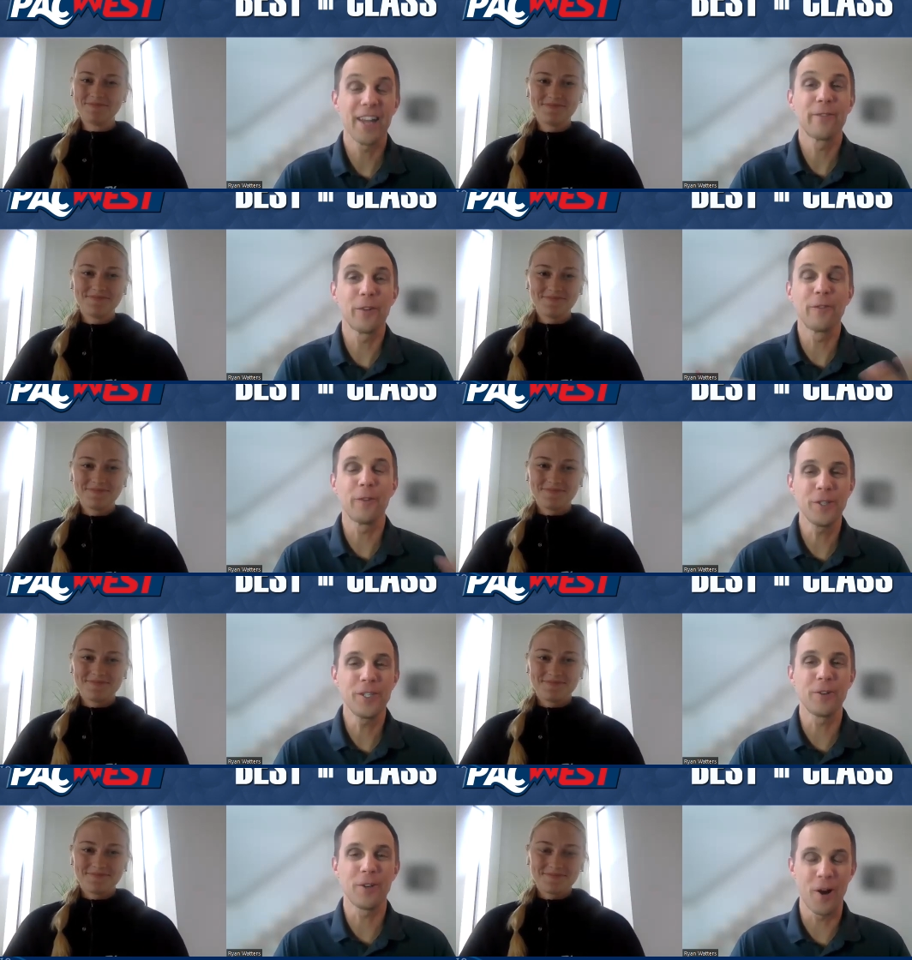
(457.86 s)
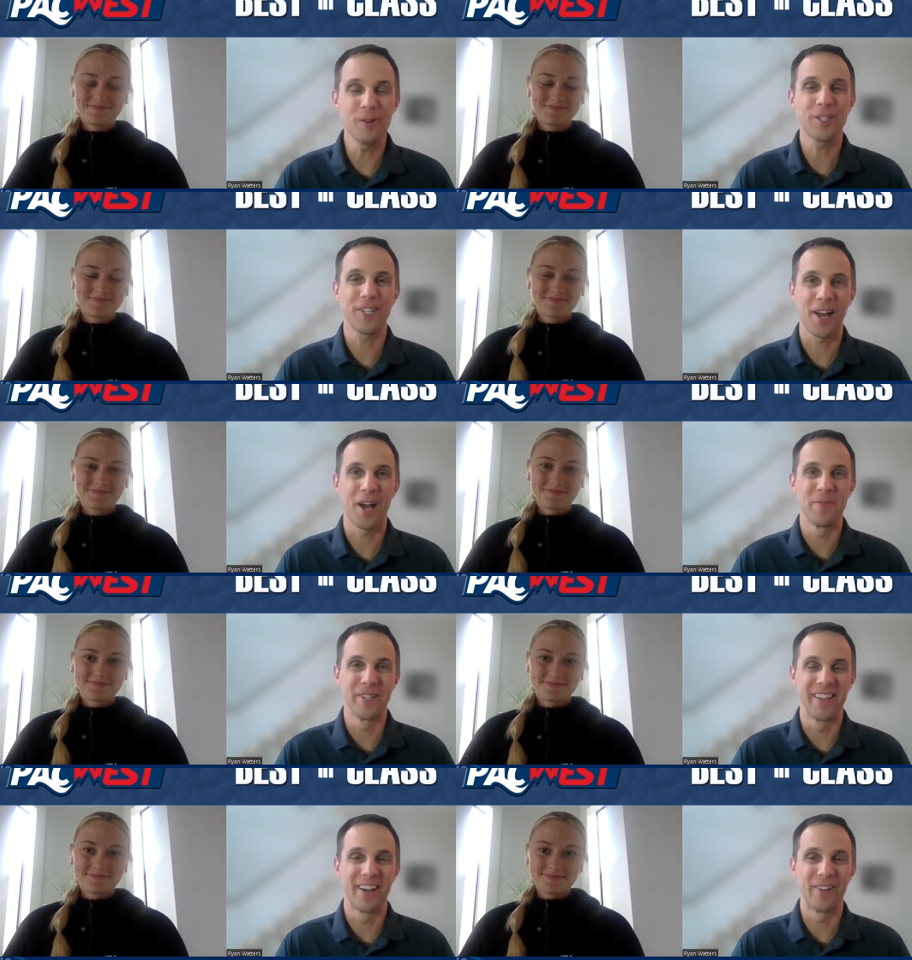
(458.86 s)
Speaker 1: and for a first year coach to come in
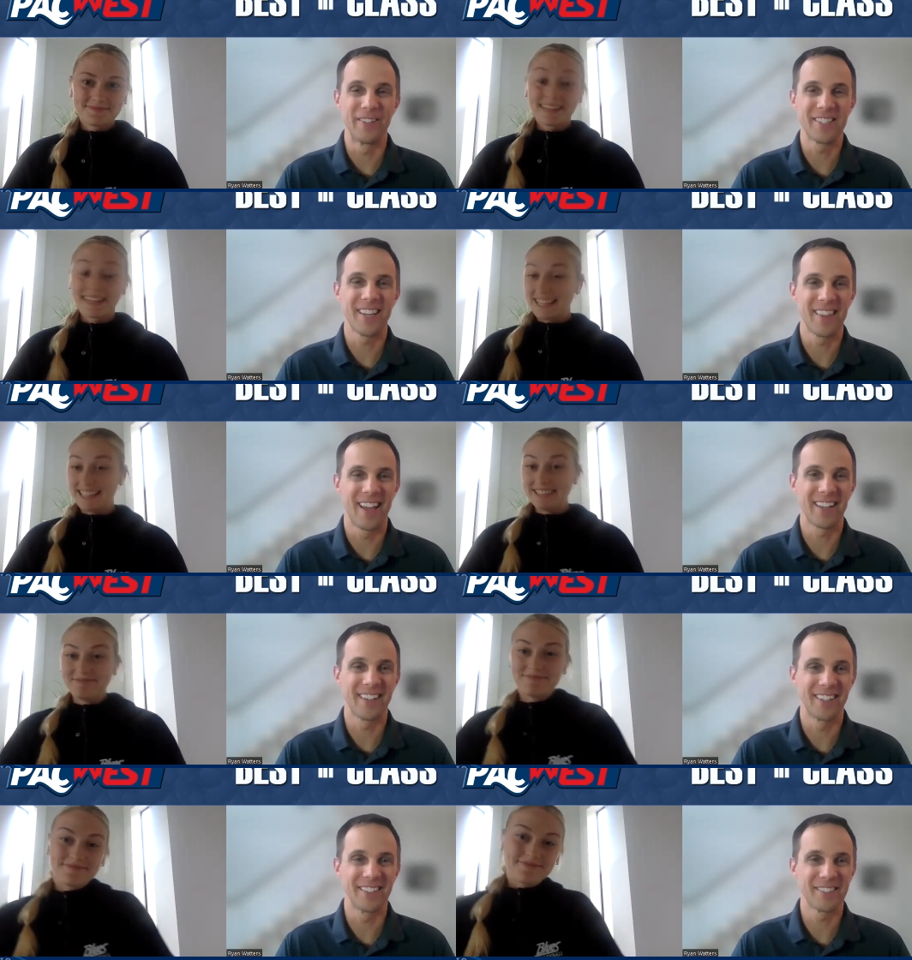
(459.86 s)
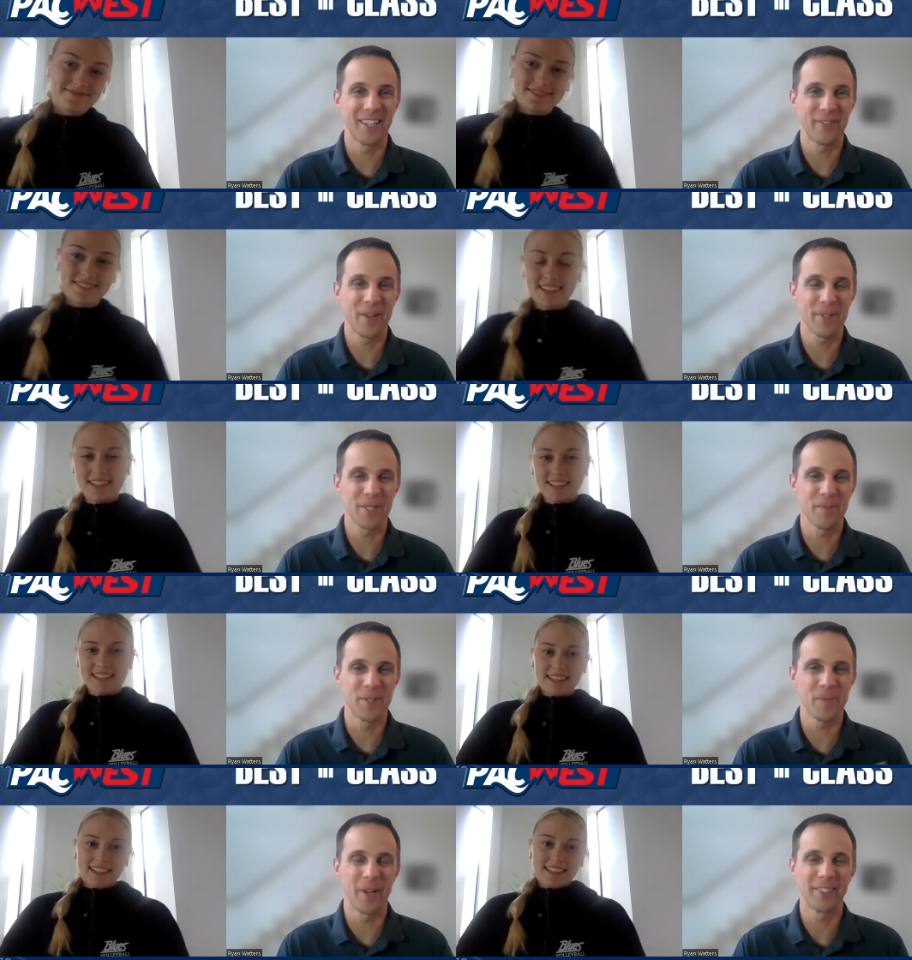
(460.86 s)
there and say yeah. that kind of stuff, that must have been
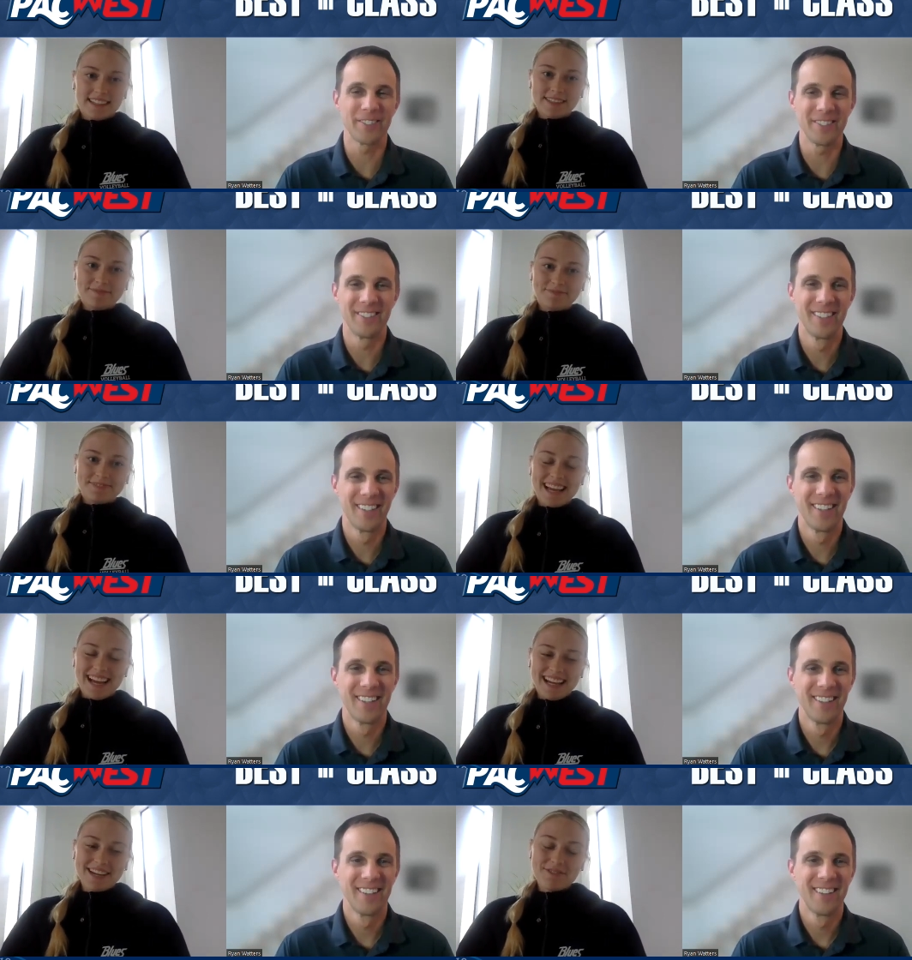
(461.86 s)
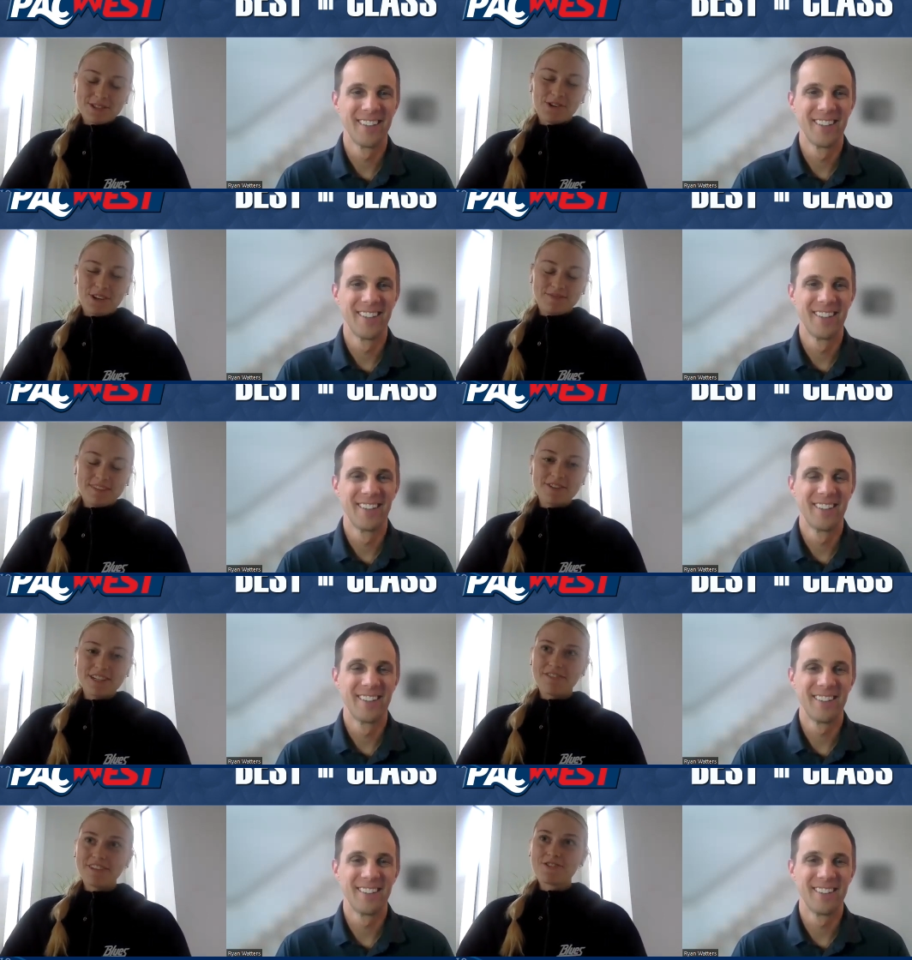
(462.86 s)
special.
Speaker 2: Yeah, it was cool. It was
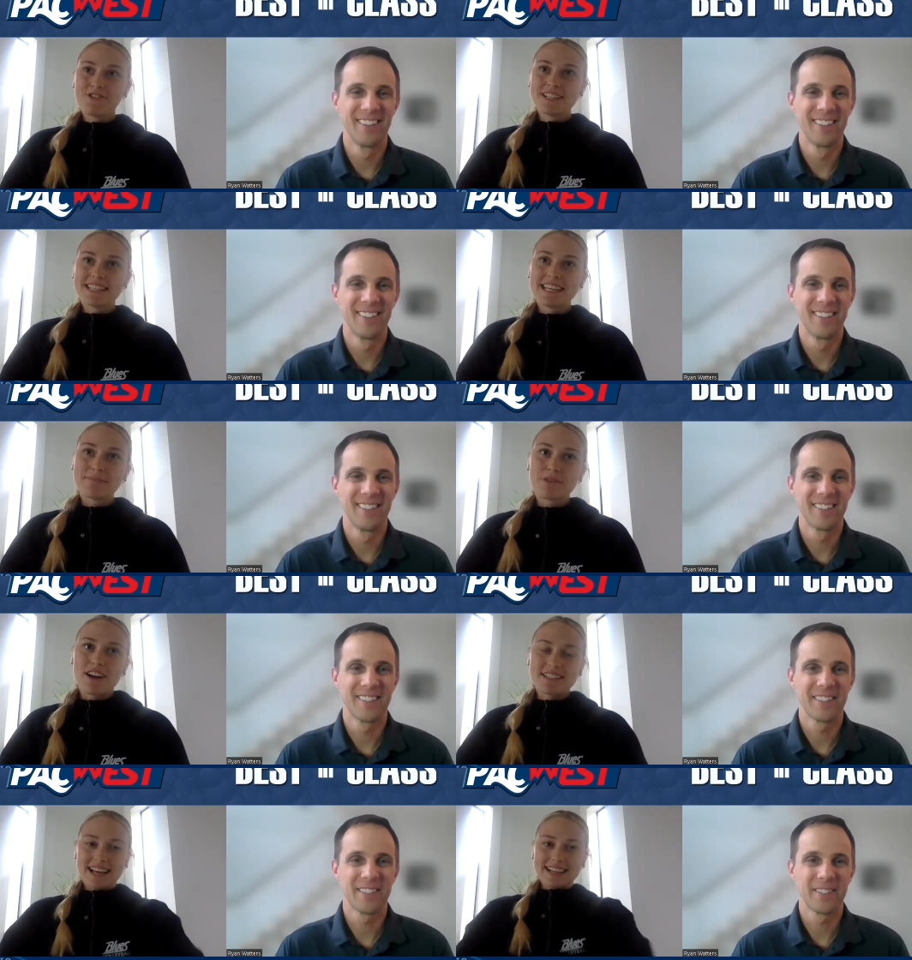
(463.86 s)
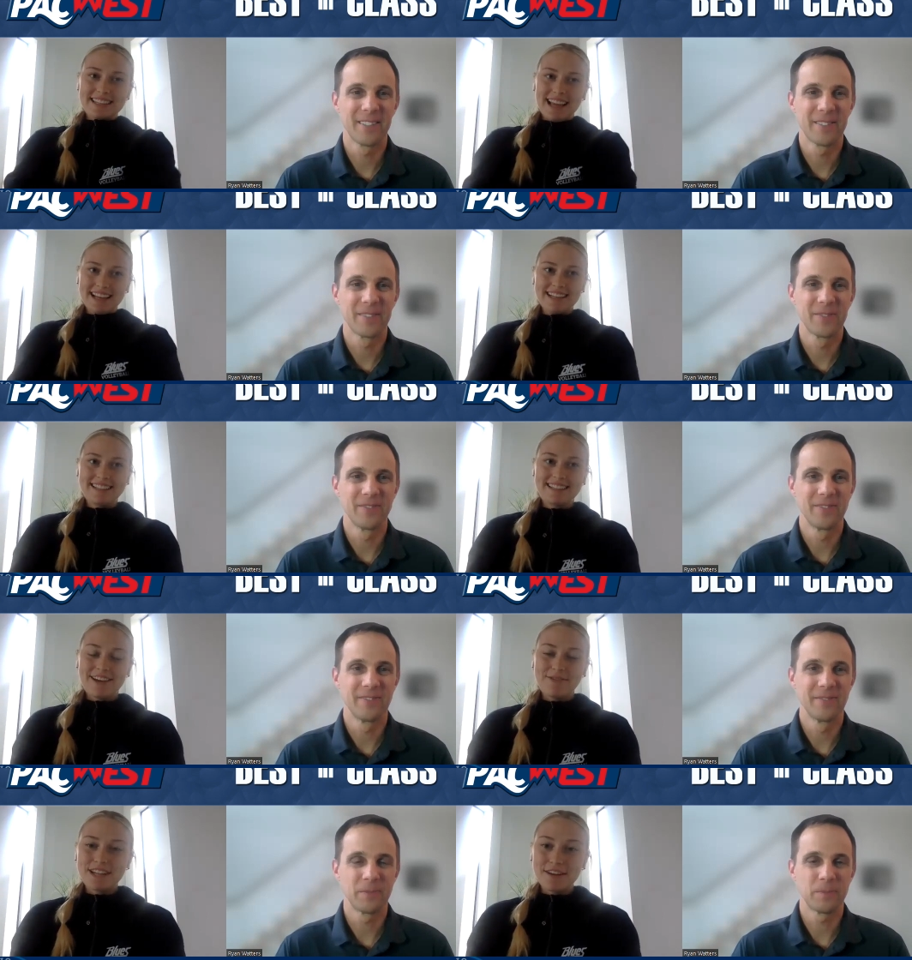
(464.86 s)
definitely cool to see the process. And
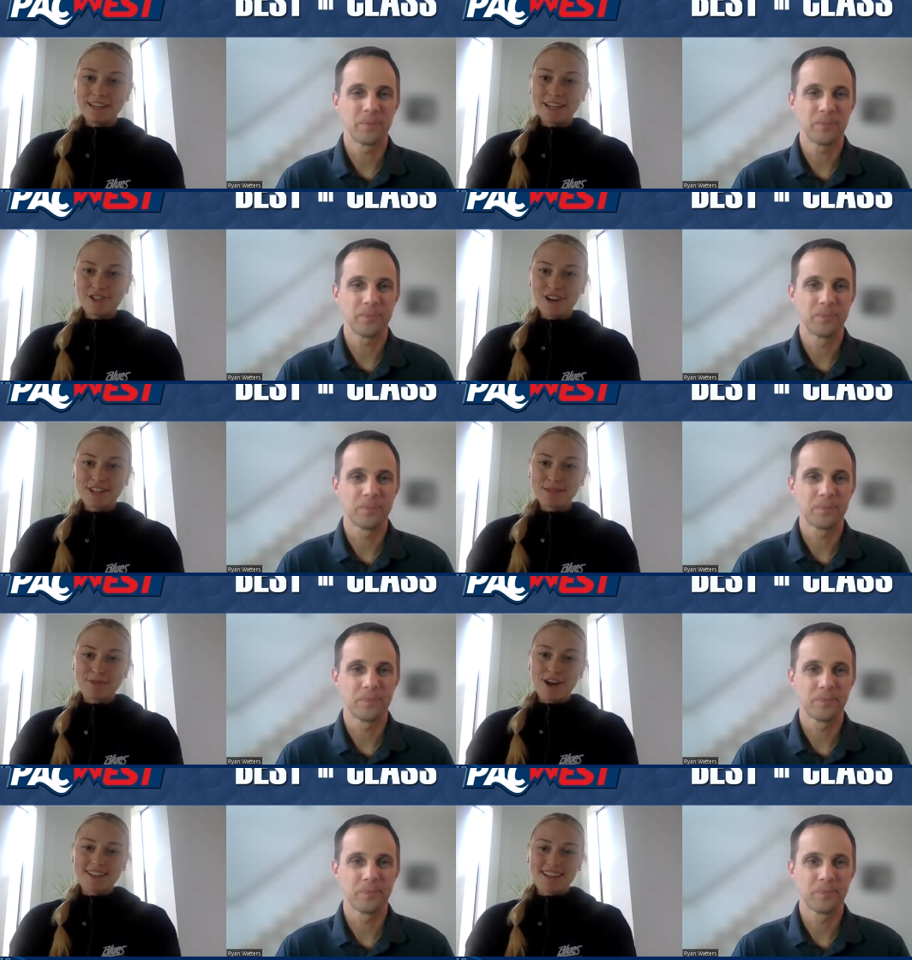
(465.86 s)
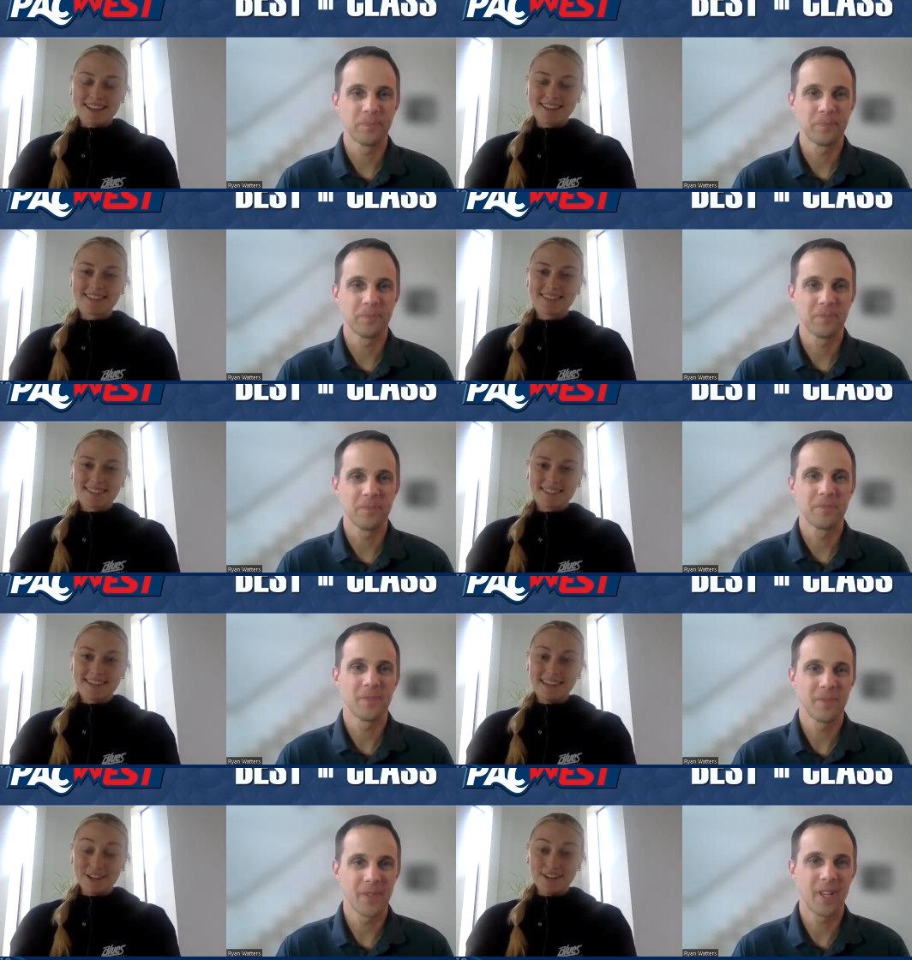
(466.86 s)
it was definitely a trust the process
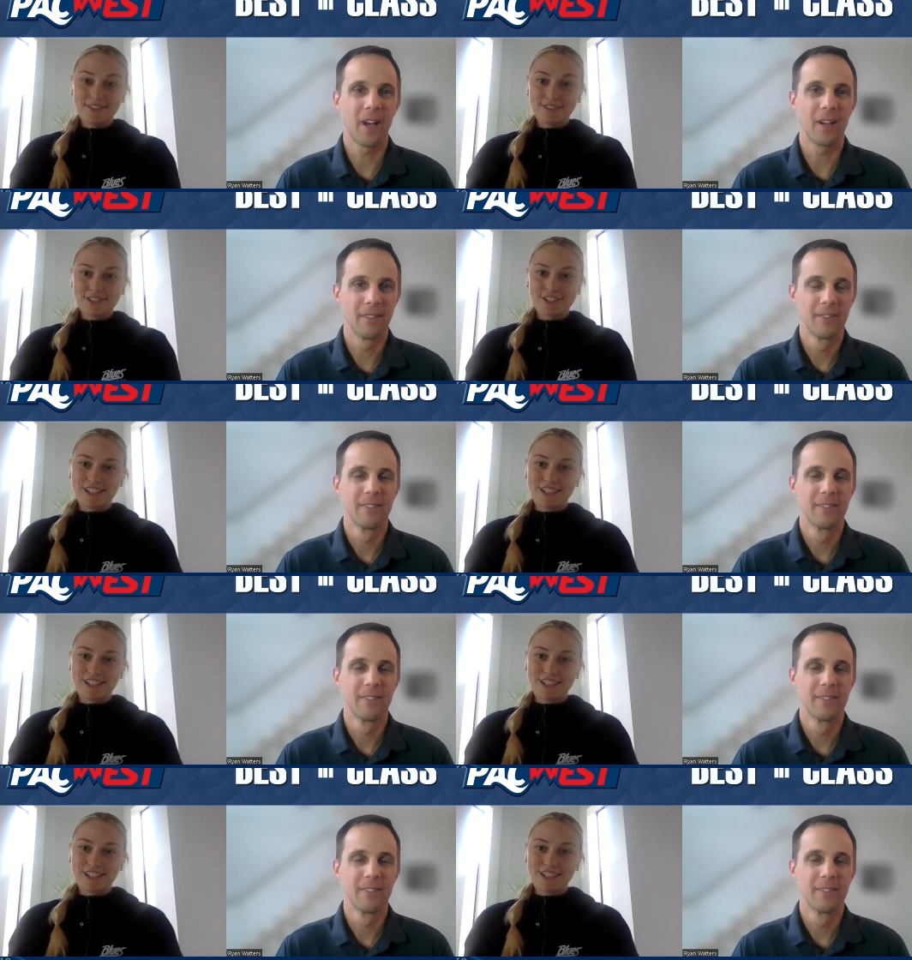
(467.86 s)
Speaker 1: year yeah. for